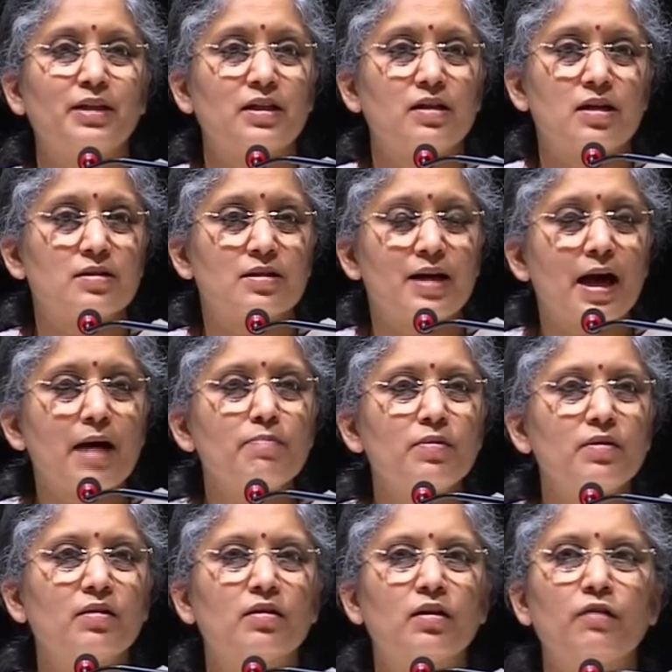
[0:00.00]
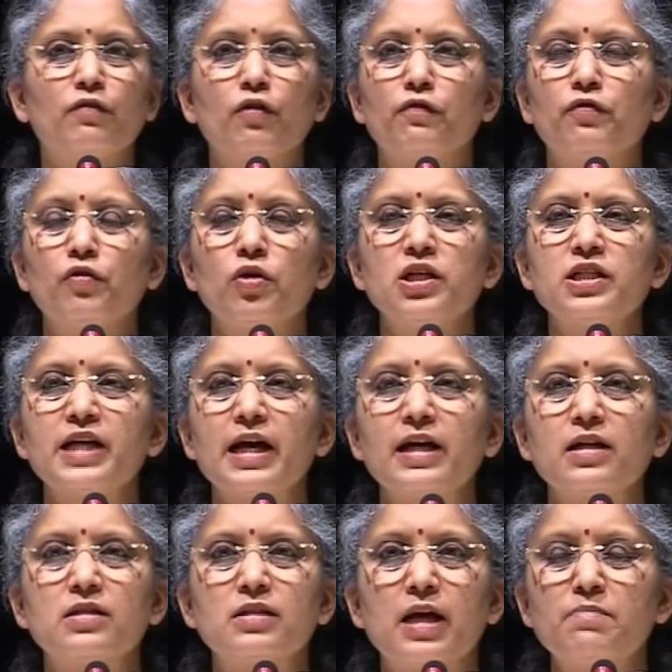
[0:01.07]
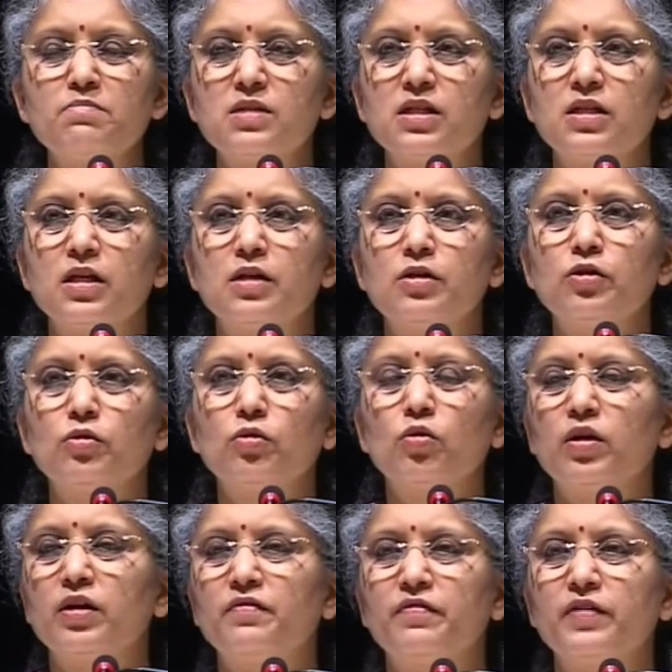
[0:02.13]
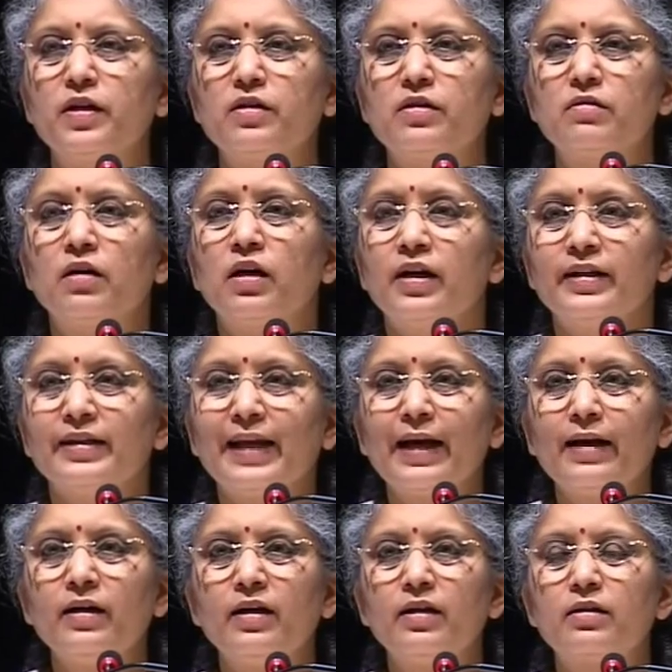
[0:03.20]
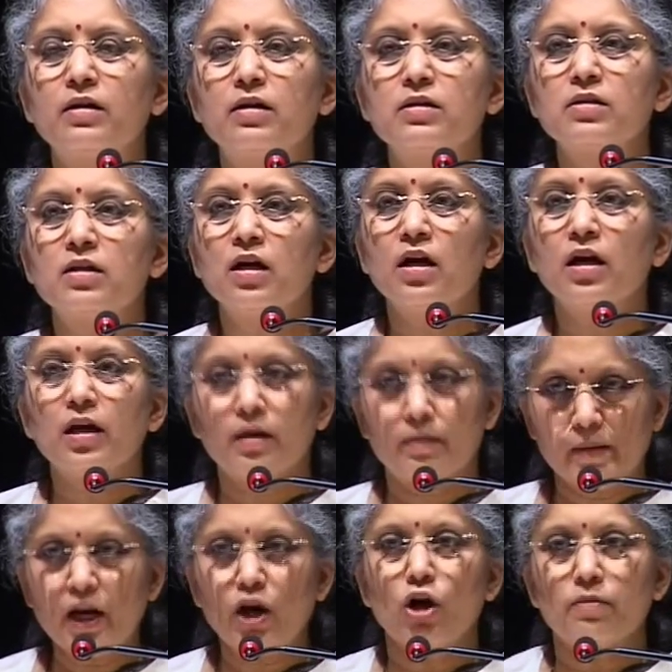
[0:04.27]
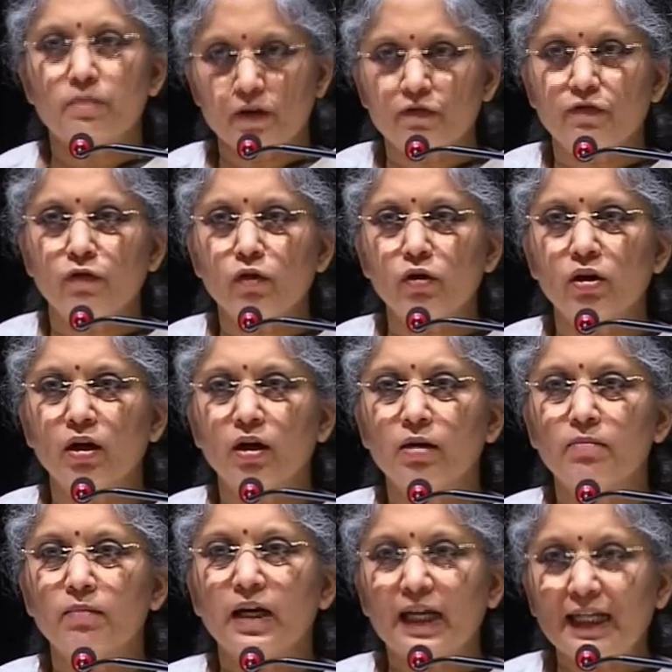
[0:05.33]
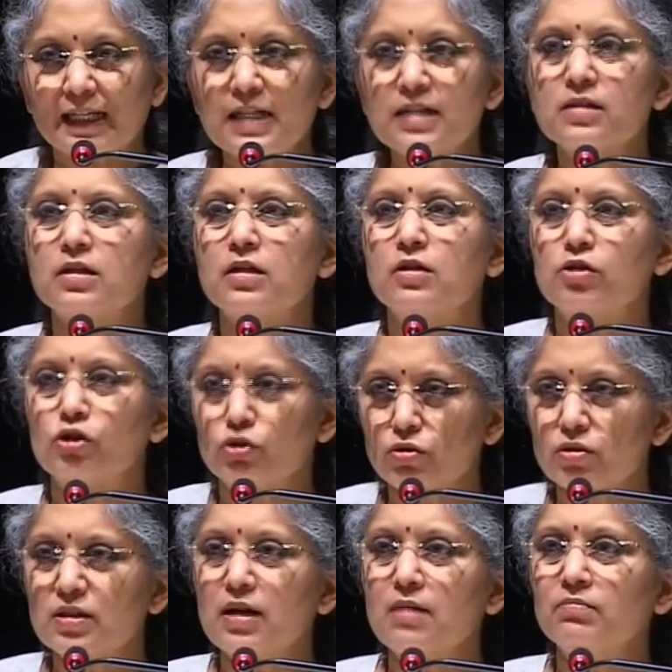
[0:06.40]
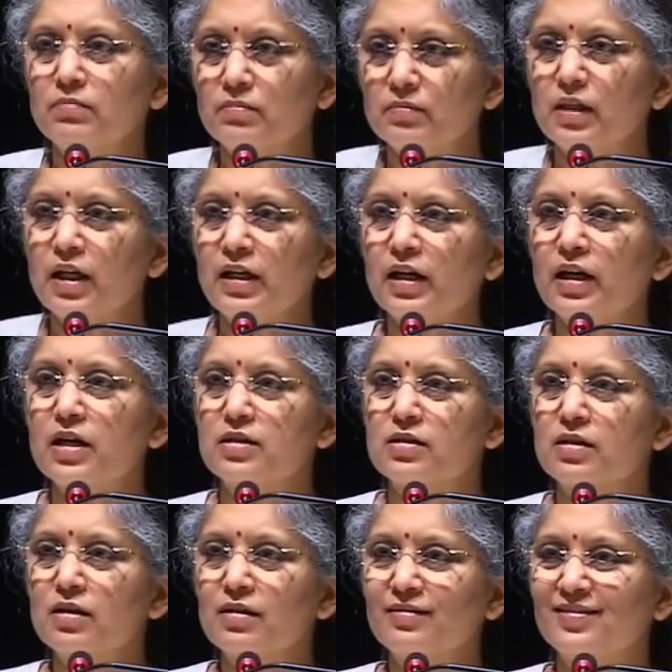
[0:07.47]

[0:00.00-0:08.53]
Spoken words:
But it doesn't happen. If your fuel tank is empty and you go and fill 10 liters, it may not be full, but at least it will show some increase.